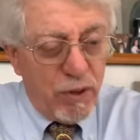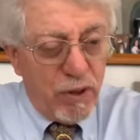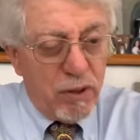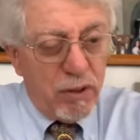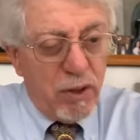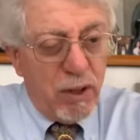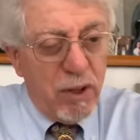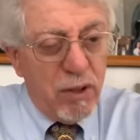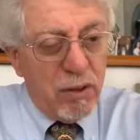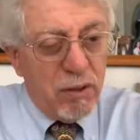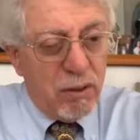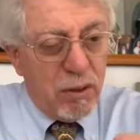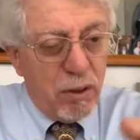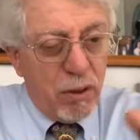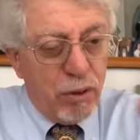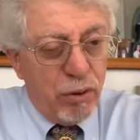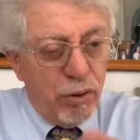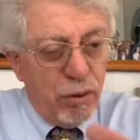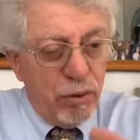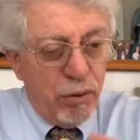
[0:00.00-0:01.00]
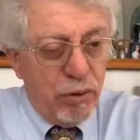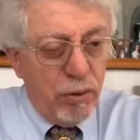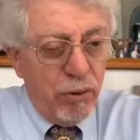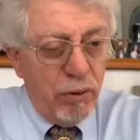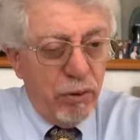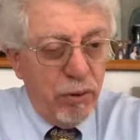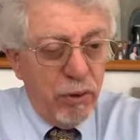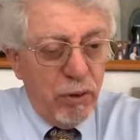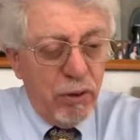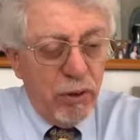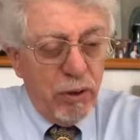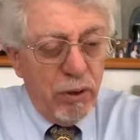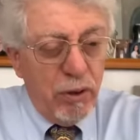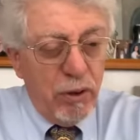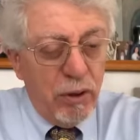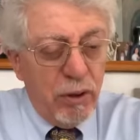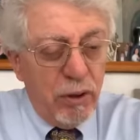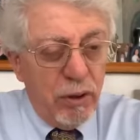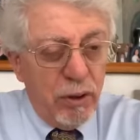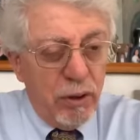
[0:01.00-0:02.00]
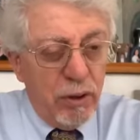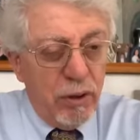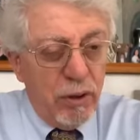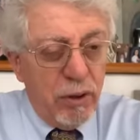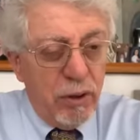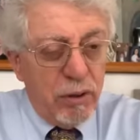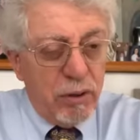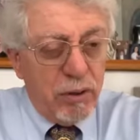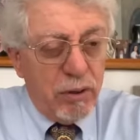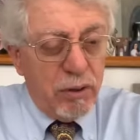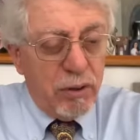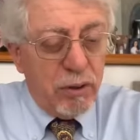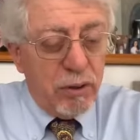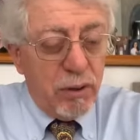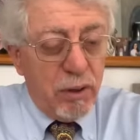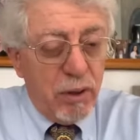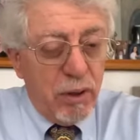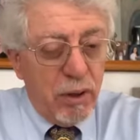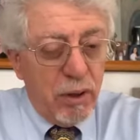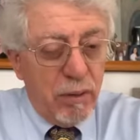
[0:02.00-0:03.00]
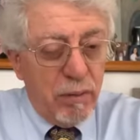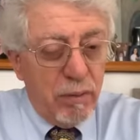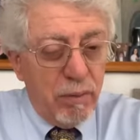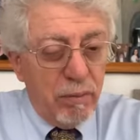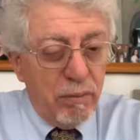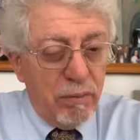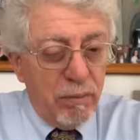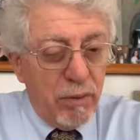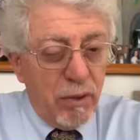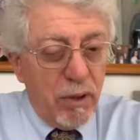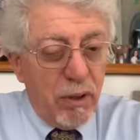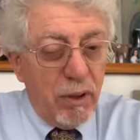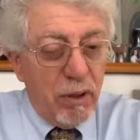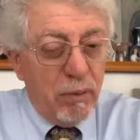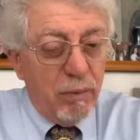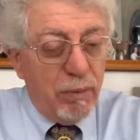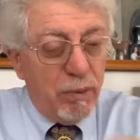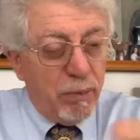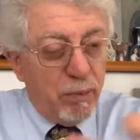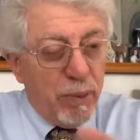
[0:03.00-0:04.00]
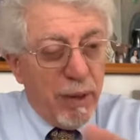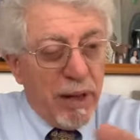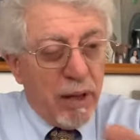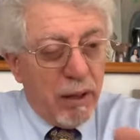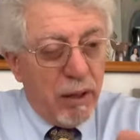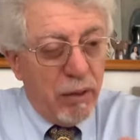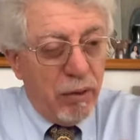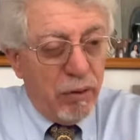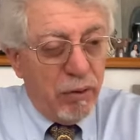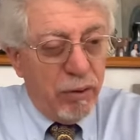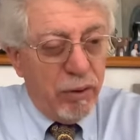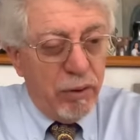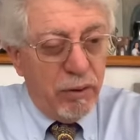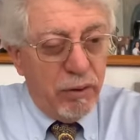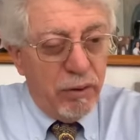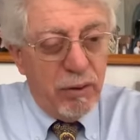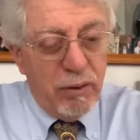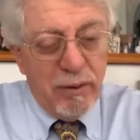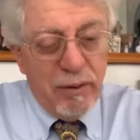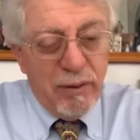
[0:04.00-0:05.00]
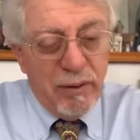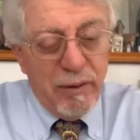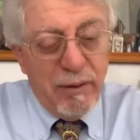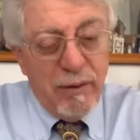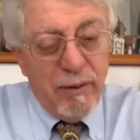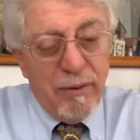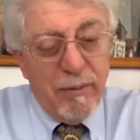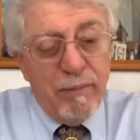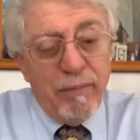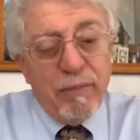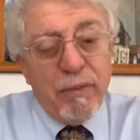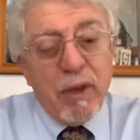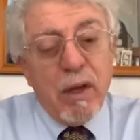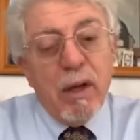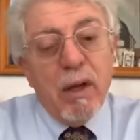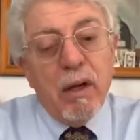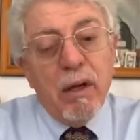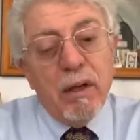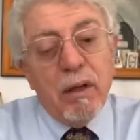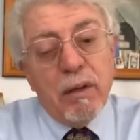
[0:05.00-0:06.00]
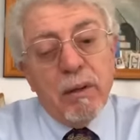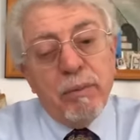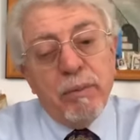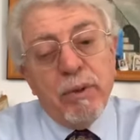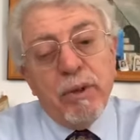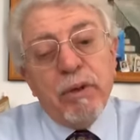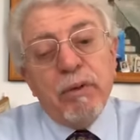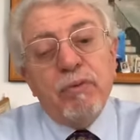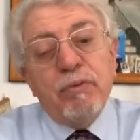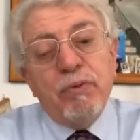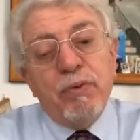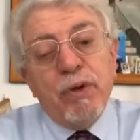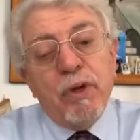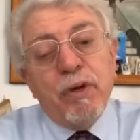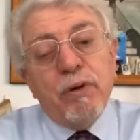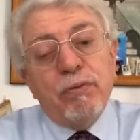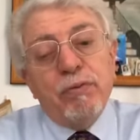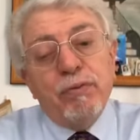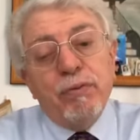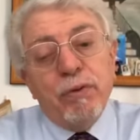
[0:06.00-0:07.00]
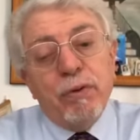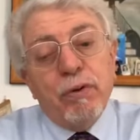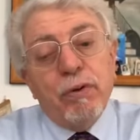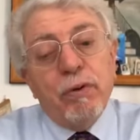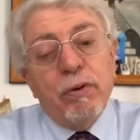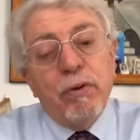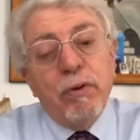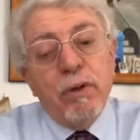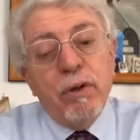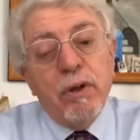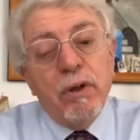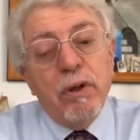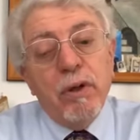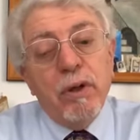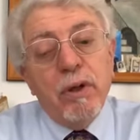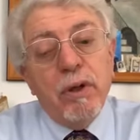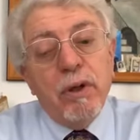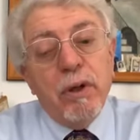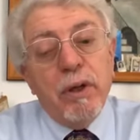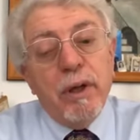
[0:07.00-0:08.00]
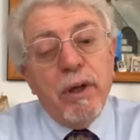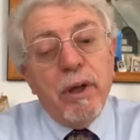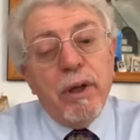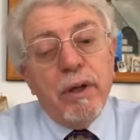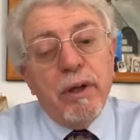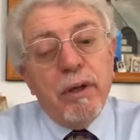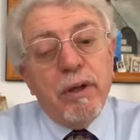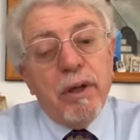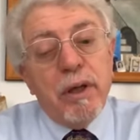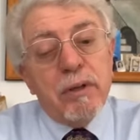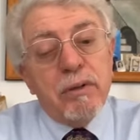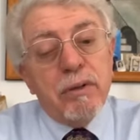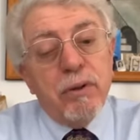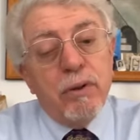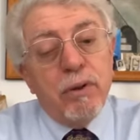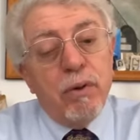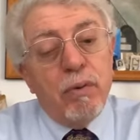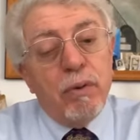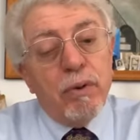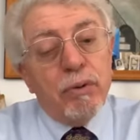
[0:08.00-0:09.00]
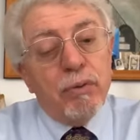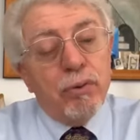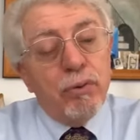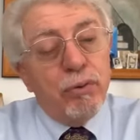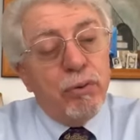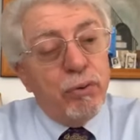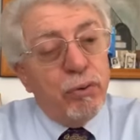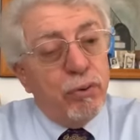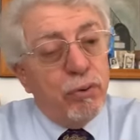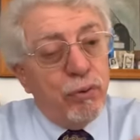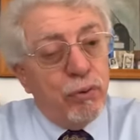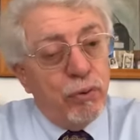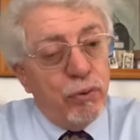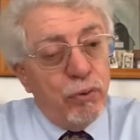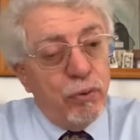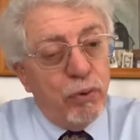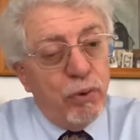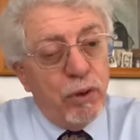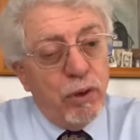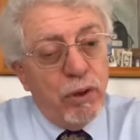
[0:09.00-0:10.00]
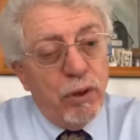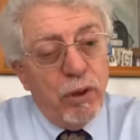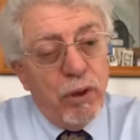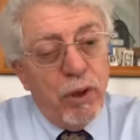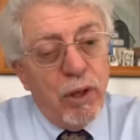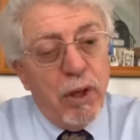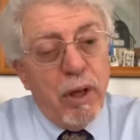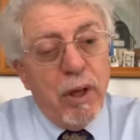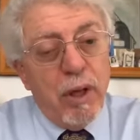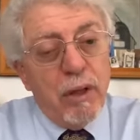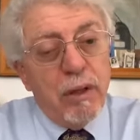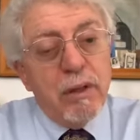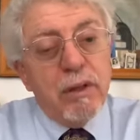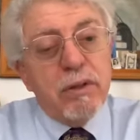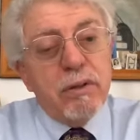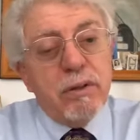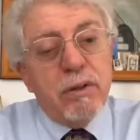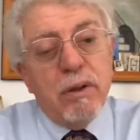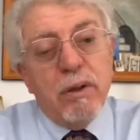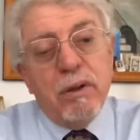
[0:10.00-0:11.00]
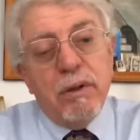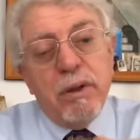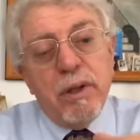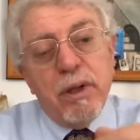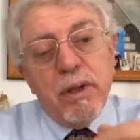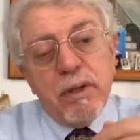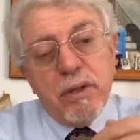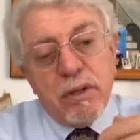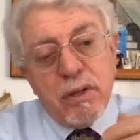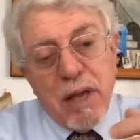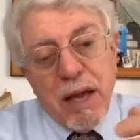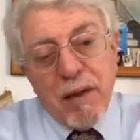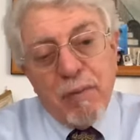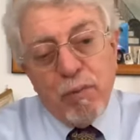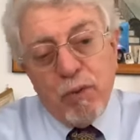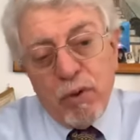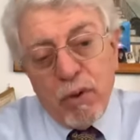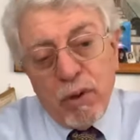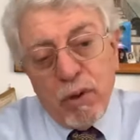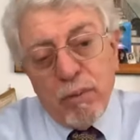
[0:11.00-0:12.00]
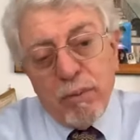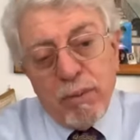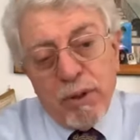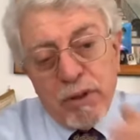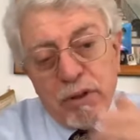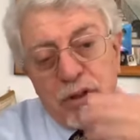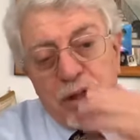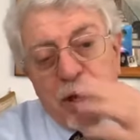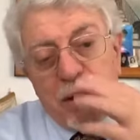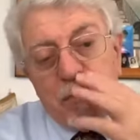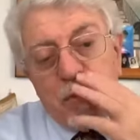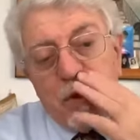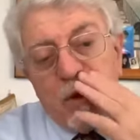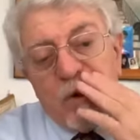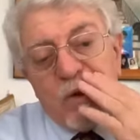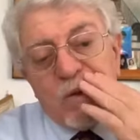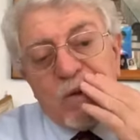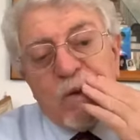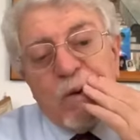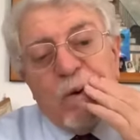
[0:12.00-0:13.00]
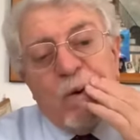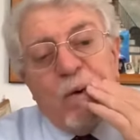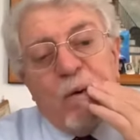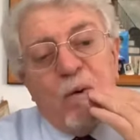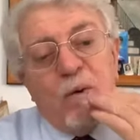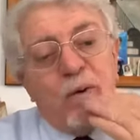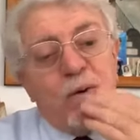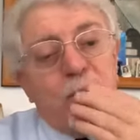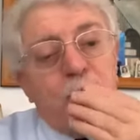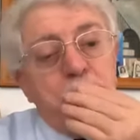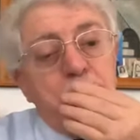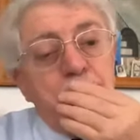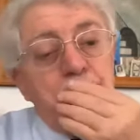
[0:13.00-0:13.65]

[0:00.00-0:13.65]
He's insecure, he's a little bit paranoid, a little bit fearful, and he doesn't know what to do, and he still needs Samuel, but Samuel is old,